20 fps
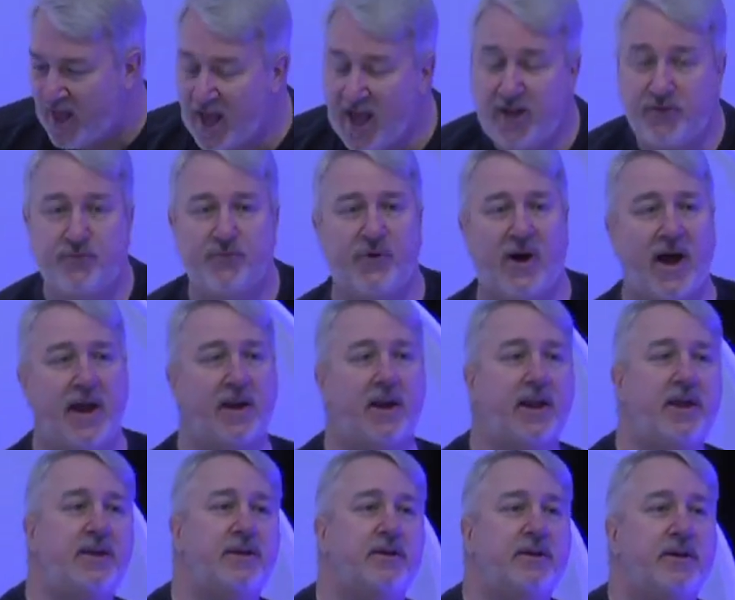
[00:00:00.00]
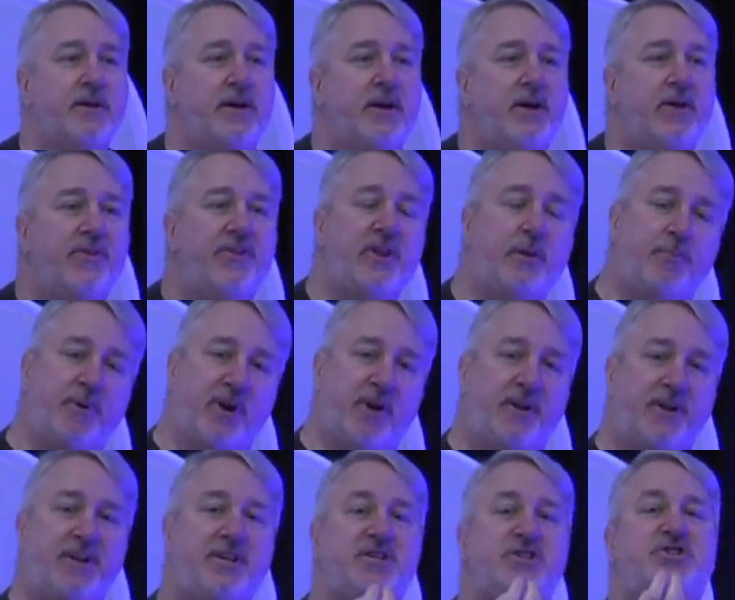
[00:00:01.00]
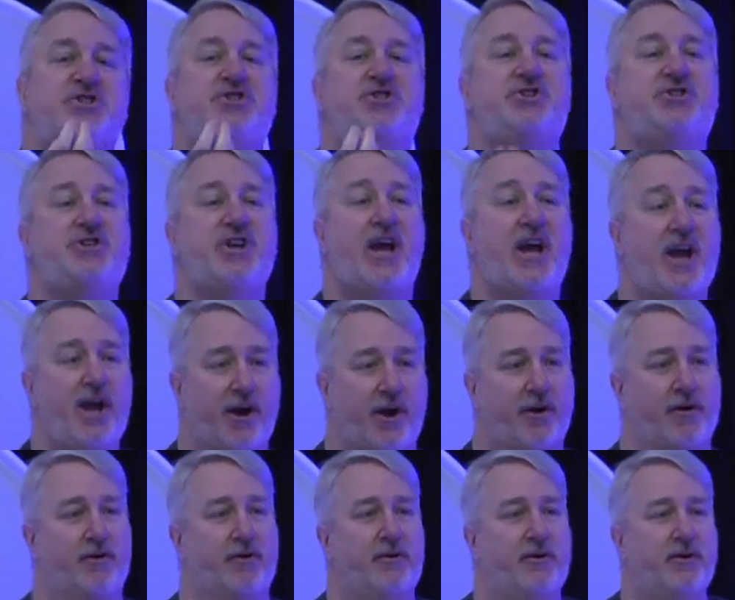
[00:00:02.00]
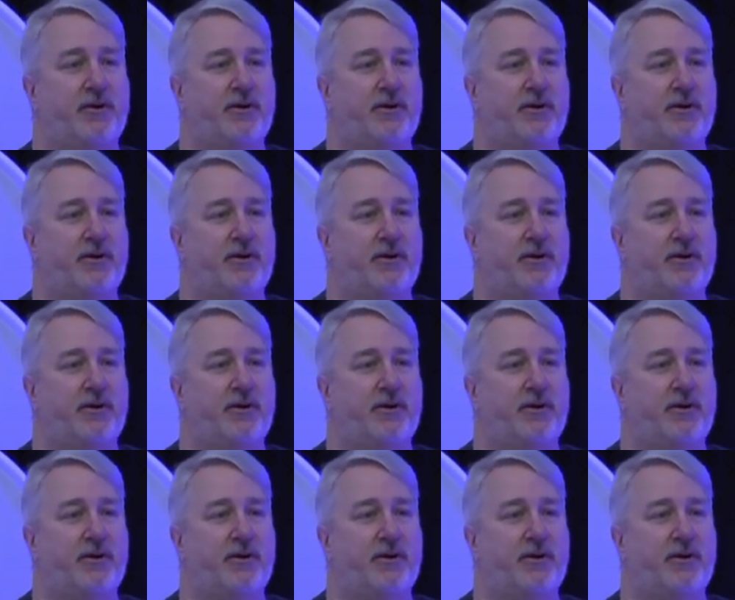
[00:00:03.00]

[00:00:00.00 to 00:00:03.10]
And finally, the ability to share